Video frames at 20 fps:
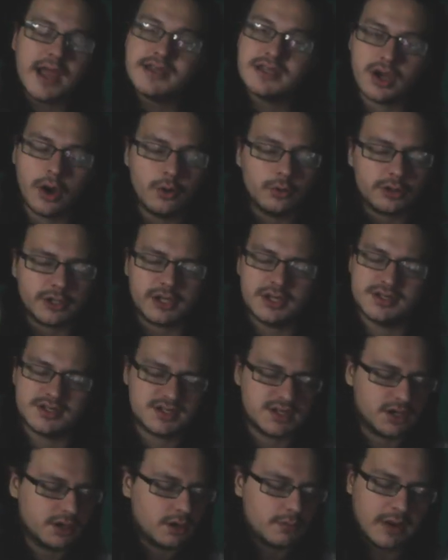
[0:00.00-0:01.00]
don't
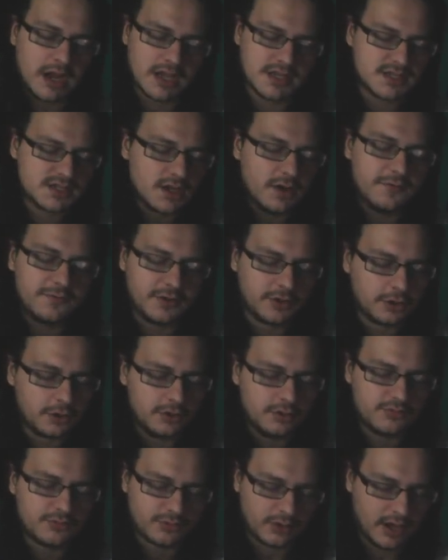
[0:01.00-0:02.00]
consider myself a
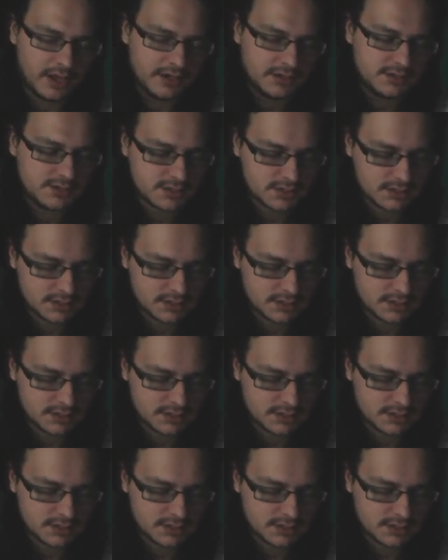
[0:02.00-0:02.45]
good friend.